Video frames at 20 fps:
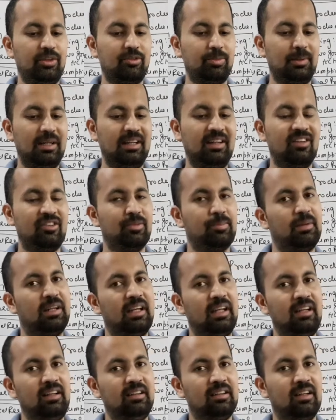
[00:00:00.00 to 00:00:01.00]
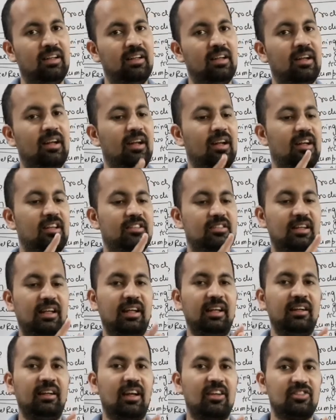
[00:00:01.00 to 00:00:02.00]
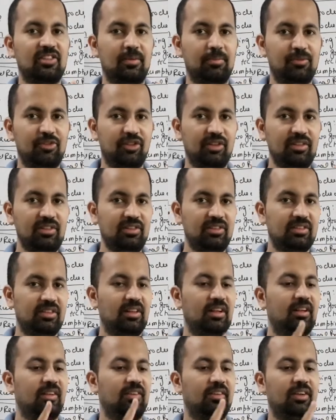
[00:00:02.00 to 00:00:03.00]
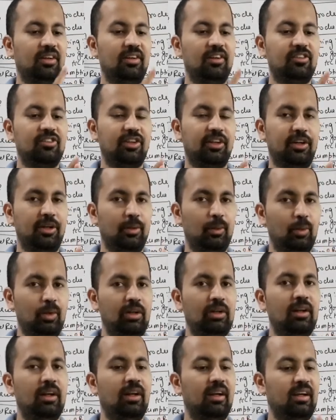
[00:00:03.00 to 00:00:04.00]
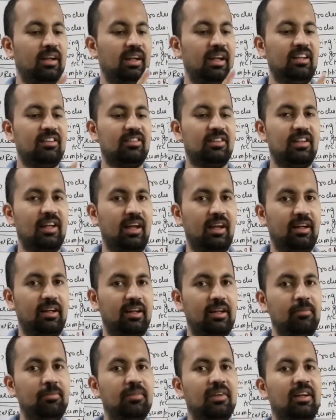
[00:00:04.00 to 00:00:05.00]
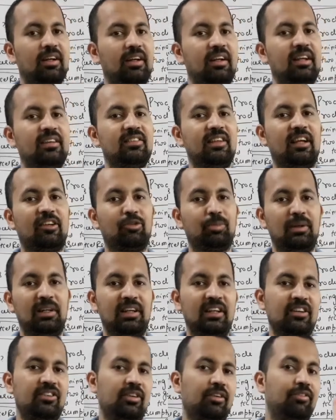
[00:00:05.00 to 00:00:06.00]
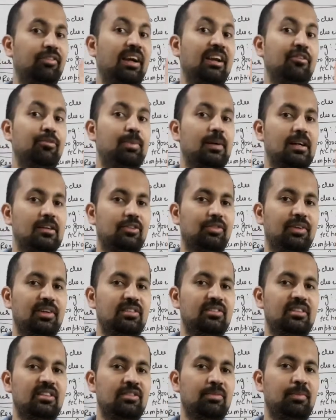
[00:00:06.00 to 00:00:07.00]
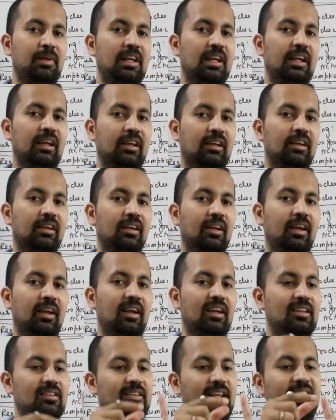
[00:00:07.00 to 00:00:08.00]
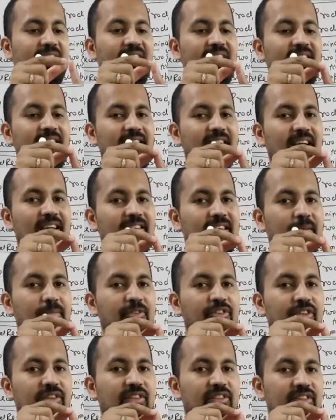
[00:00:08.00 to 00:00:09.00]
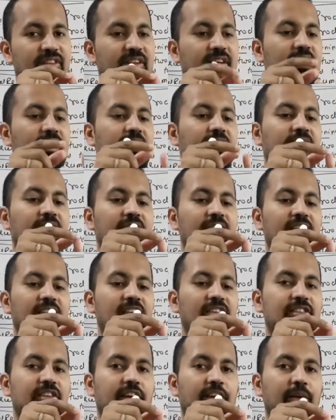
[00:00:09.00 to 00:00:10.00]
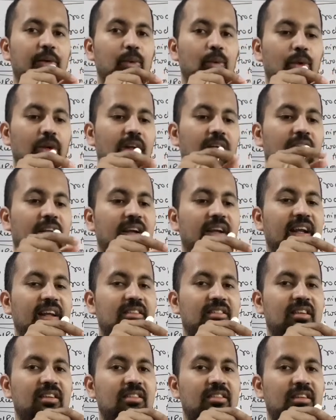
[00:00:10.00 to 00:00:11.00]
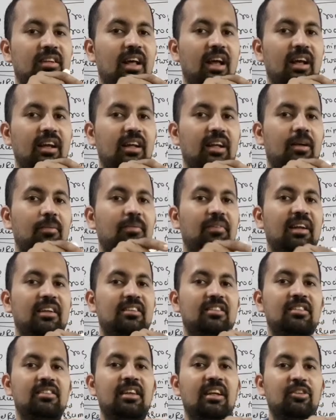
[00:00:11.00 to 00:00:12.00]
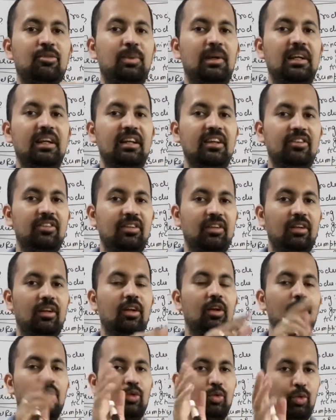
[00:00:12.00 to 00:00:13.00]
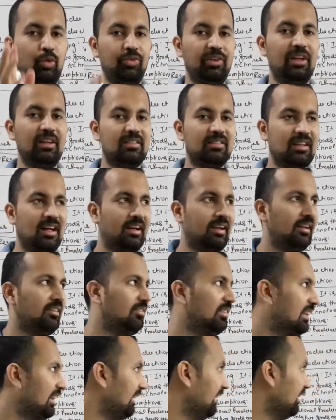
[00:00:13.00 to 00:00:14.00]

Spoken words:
to explain its meaning. Second, assumptions. Third, schedule. Next, diagram. Next, explanation. Five parts. First is meaning. Second is assumptions. Third is schedule. Next is diagram. Next is explanation. So we are starting with the